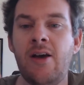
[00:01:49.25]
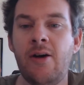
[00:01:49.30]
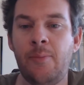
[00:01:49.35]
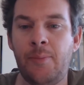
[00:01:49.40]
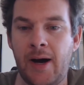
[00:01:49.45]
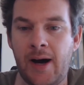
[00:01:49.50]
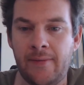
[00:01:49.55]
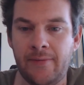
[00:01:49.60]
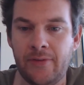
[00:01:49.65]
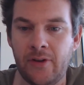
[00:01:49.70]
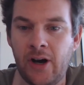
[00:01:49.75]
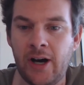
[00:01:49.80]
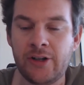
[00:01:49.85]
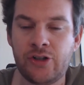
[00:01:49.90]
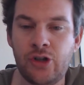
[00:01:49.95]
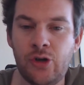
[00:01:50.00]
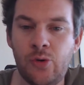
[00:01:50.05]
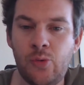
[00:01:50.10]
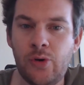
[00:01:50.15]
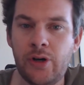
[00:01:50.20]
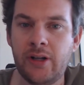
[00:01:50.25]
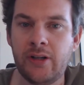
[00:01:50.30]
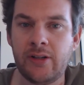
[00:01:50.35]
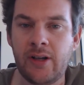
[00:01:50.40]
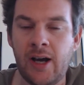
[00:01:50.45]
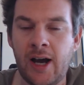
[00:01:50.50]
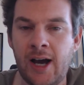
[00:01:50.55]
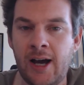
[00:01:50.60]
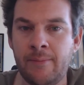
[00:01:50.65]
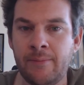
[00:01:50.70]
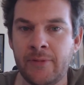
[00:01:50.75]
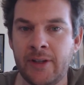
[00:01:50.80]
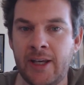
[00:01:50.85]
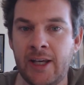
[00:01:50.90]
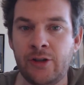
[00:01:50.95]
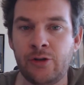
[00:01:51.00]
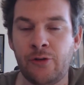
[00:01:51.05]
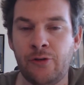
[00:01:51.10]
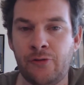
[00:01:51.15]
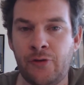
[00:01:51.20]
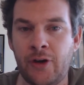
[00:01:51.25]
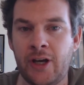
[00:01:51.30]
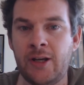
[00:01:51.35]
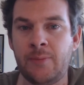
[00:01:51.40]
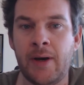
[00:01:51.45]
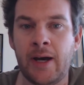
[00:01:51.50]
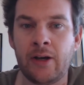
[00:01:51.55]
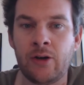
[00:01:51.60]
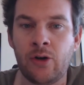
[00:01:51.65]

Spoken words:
But I do want to get your feedback.